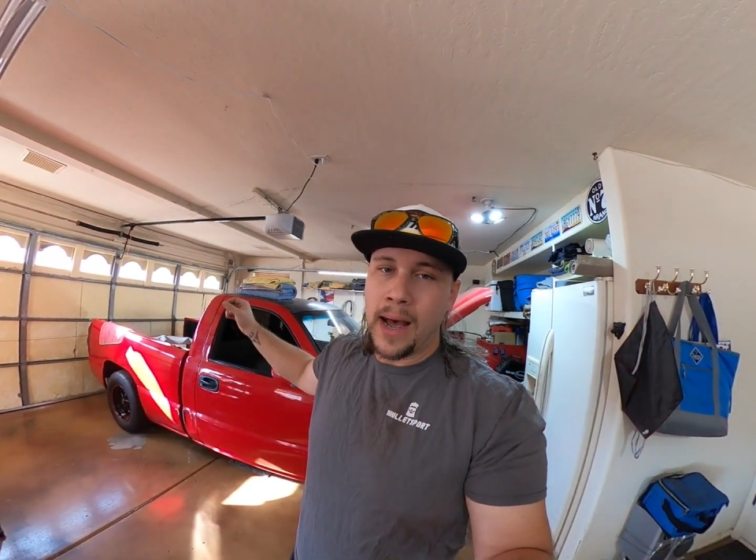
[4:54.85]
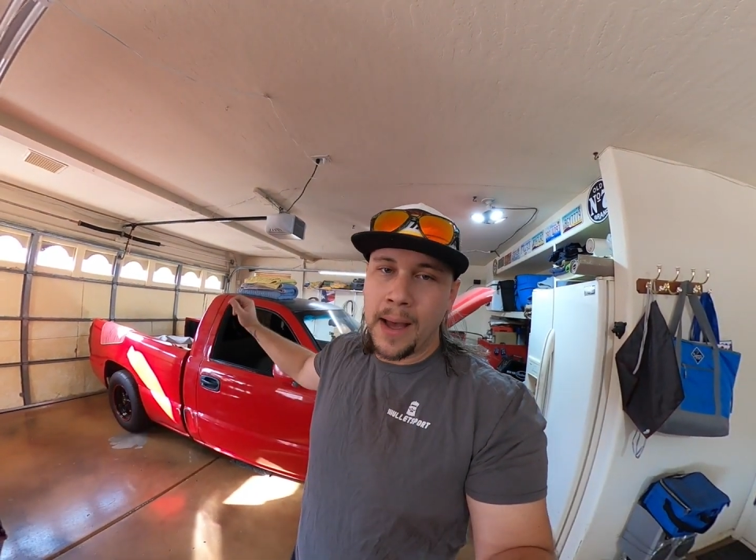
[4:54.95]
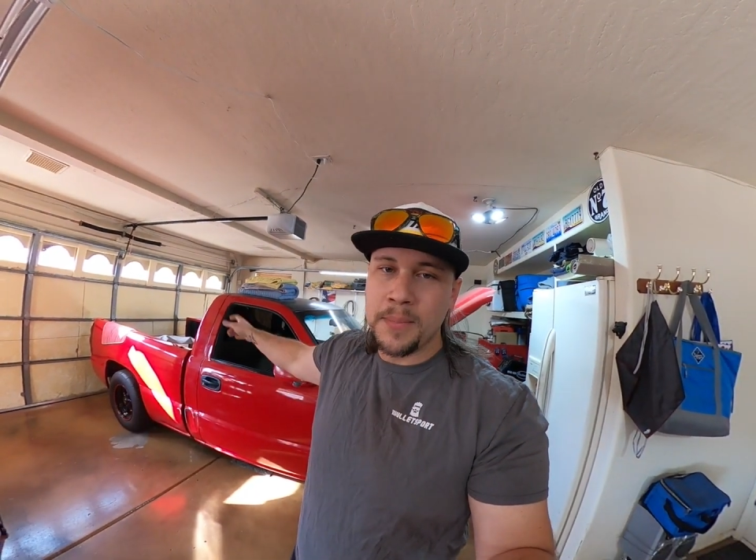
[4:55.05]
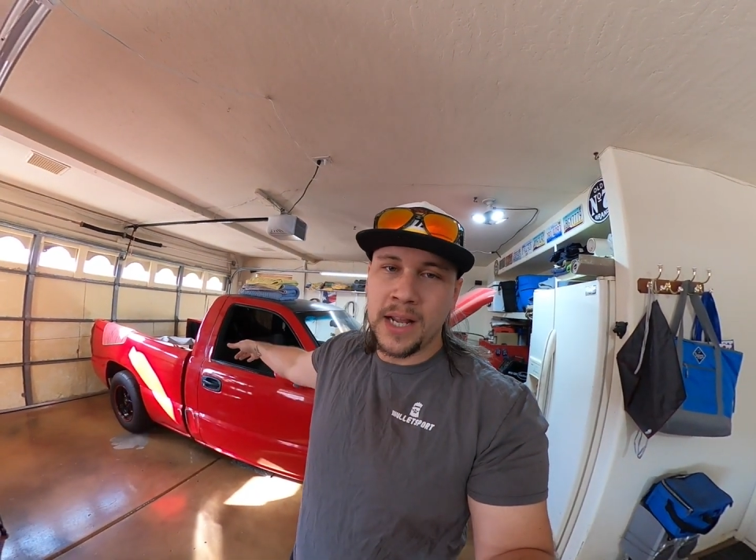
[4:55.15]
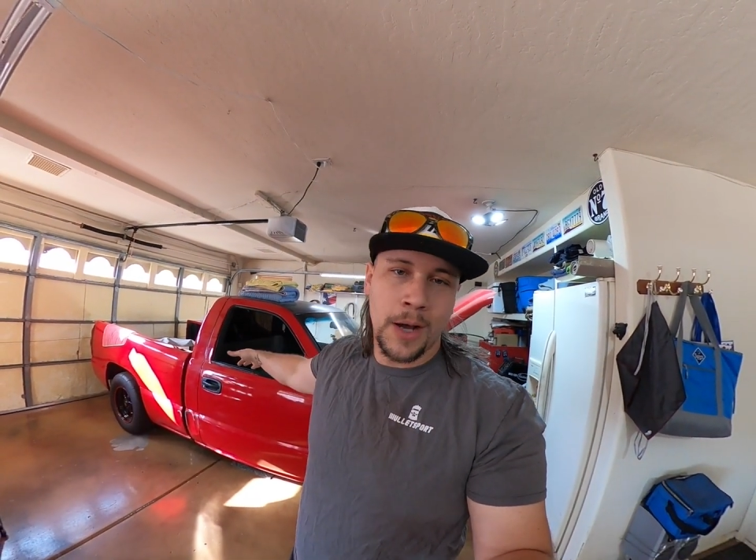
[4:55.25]

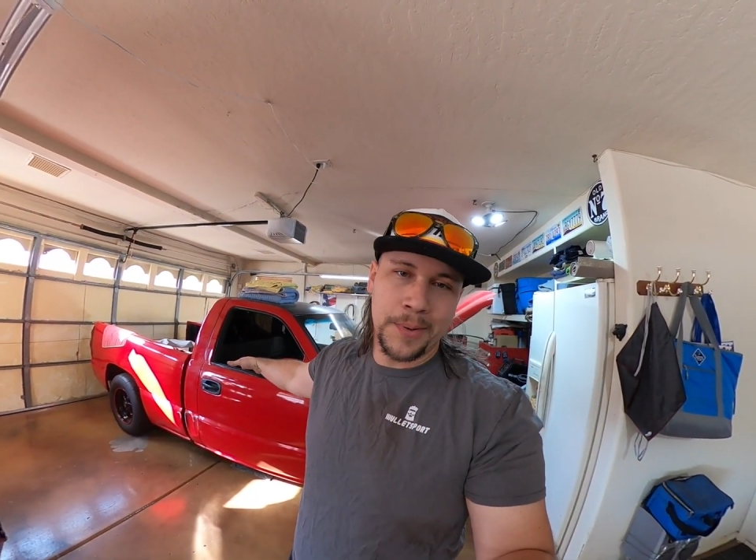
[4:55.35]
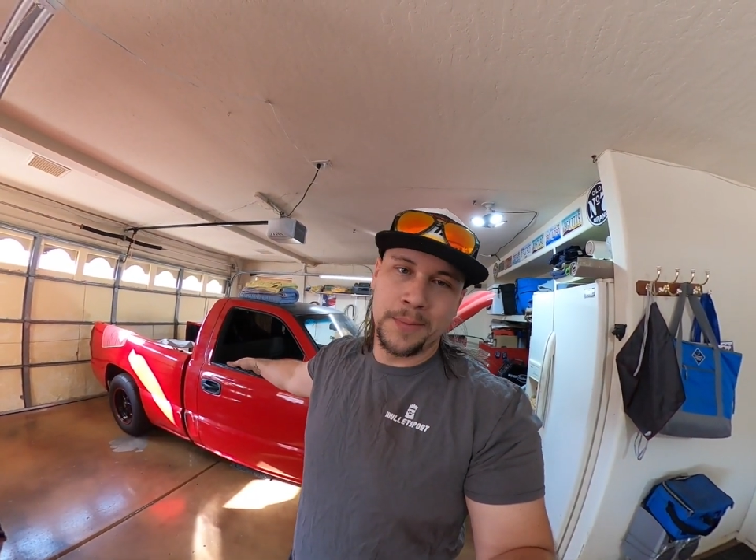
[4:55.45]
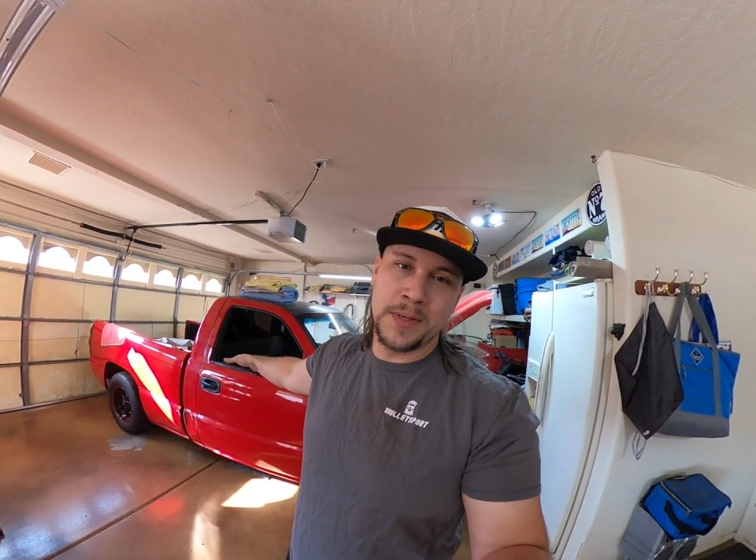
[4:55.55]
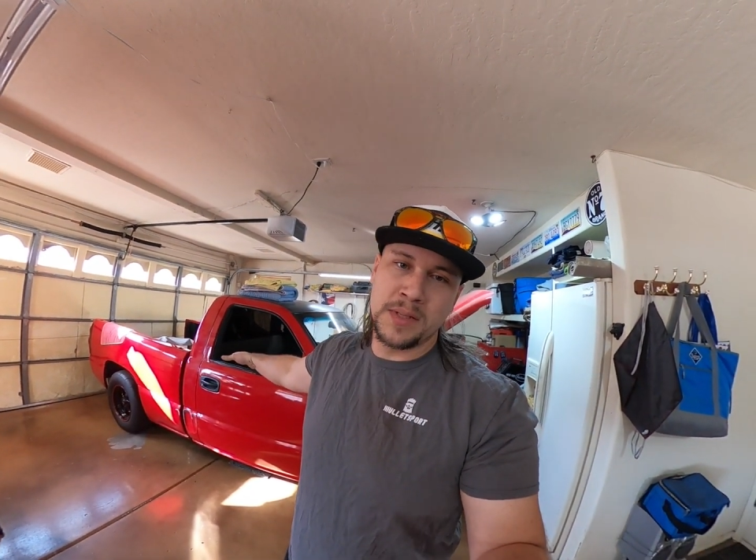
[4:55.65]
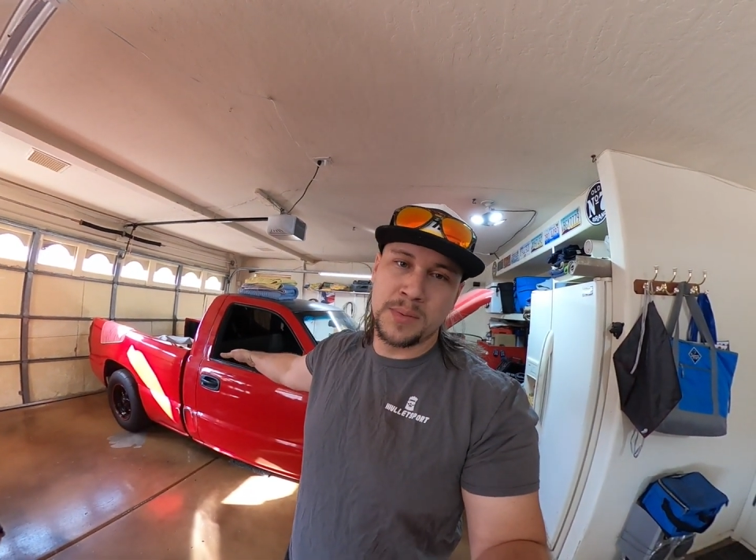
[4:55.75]
I've been helping
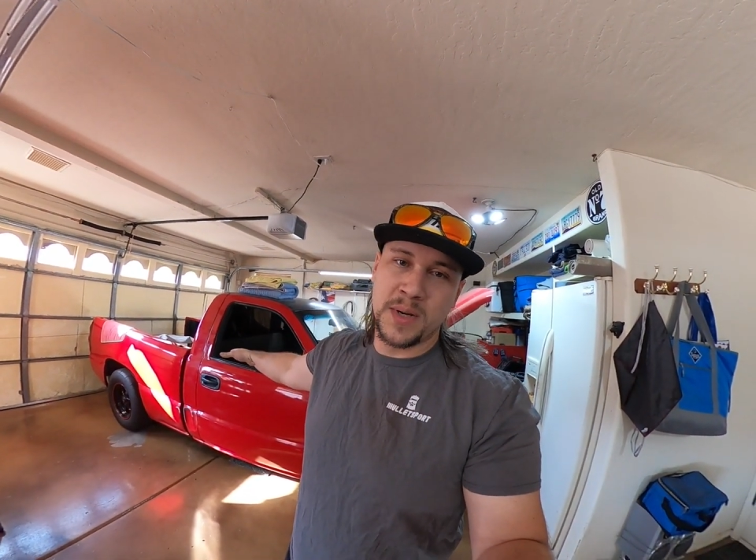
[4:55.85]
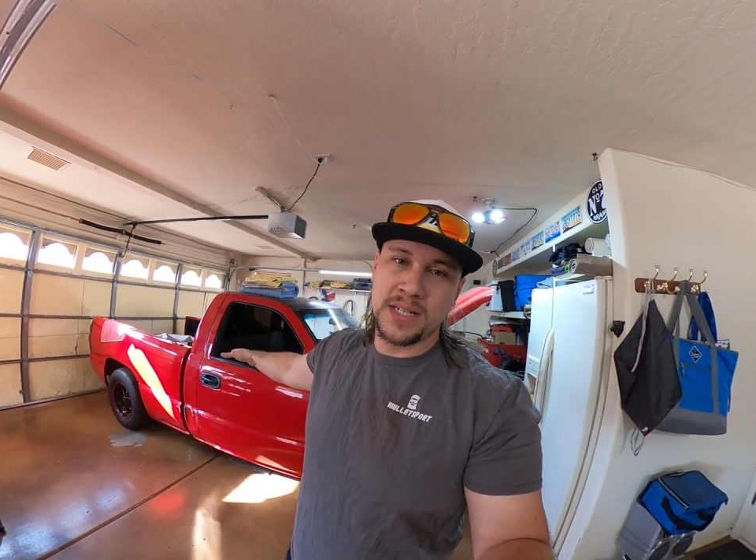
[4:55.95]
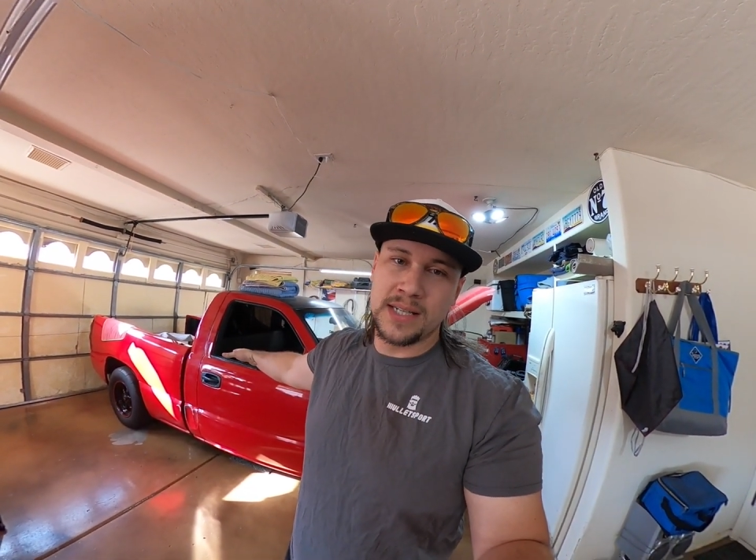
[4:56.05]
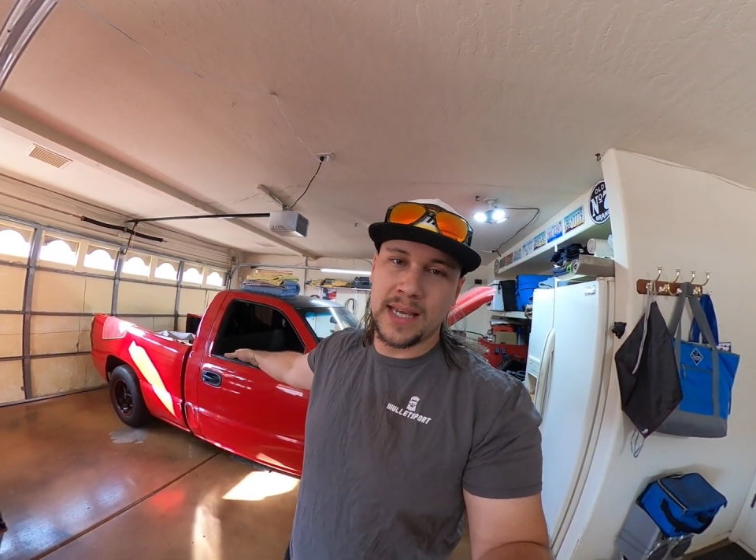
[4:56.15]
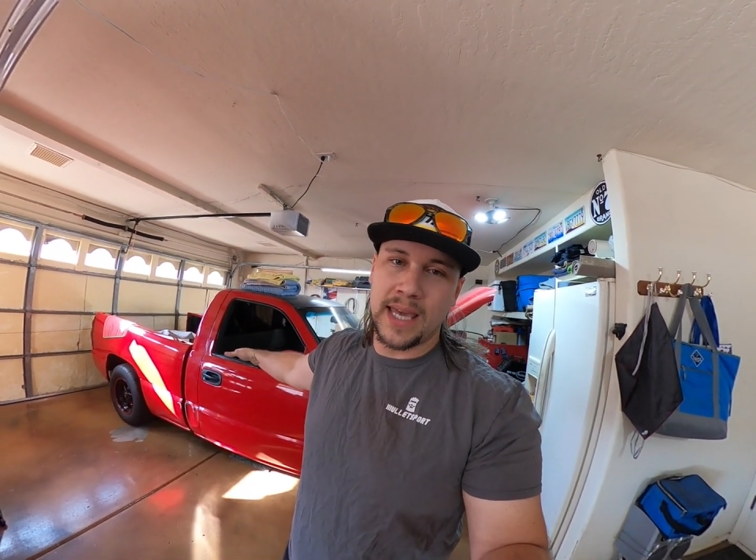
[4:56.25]
him as
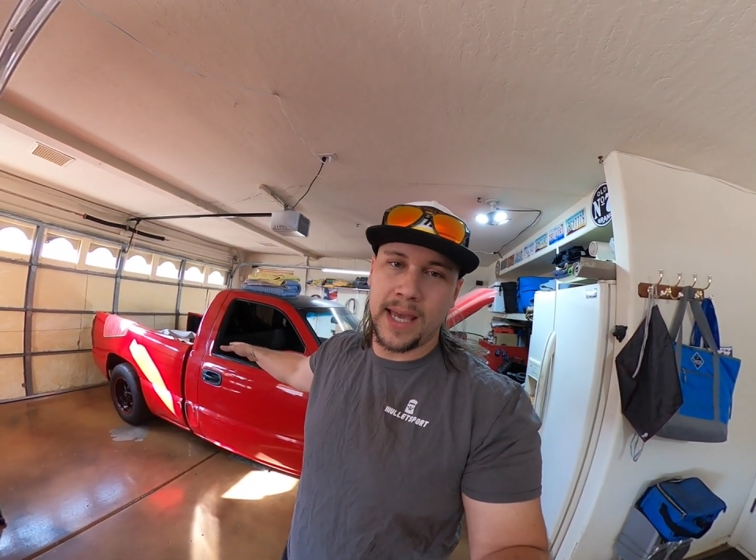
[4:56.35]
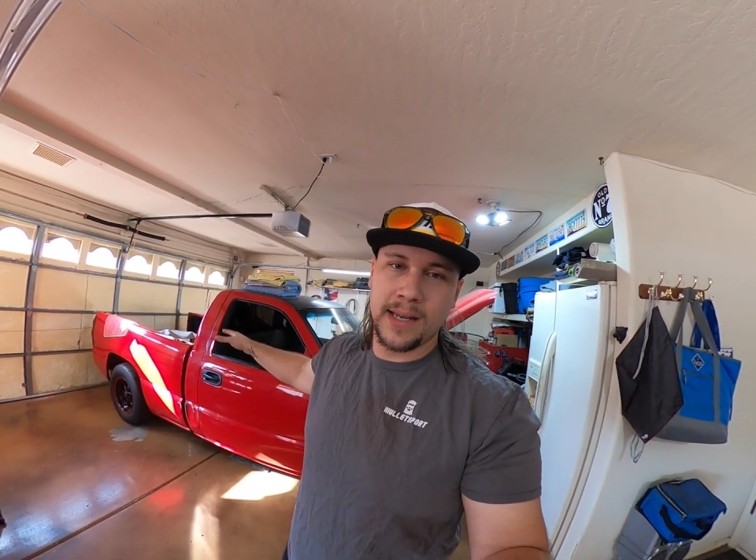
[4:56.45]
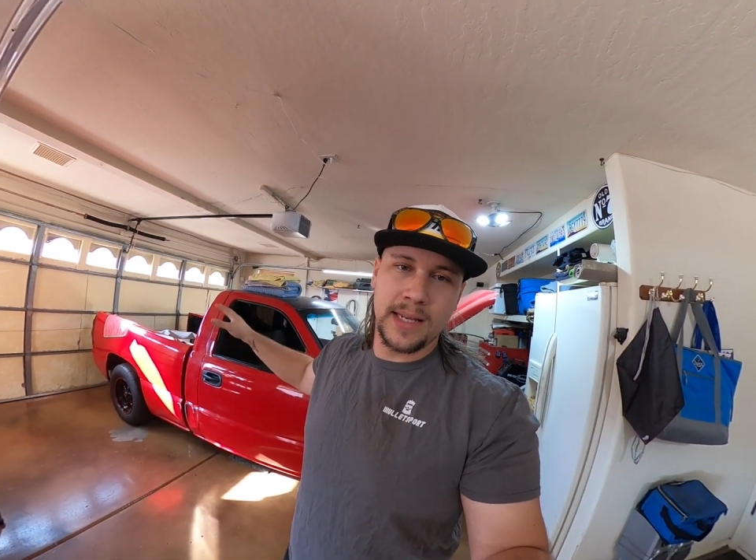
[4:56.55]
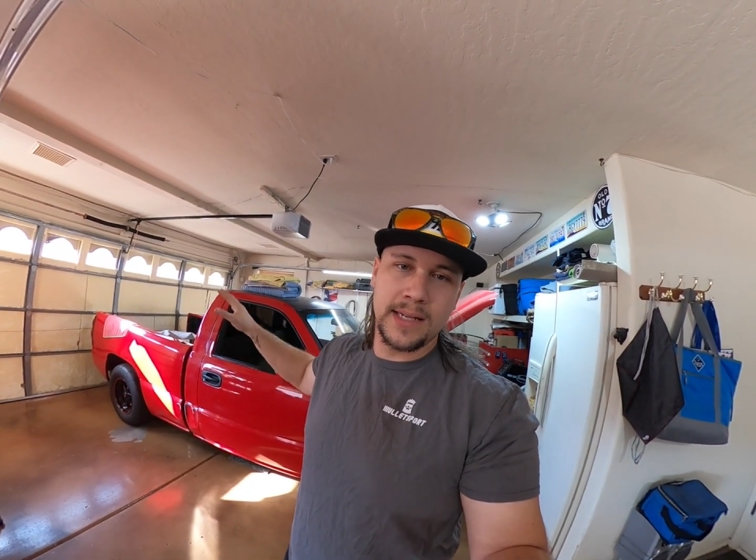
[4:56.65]
much as I can.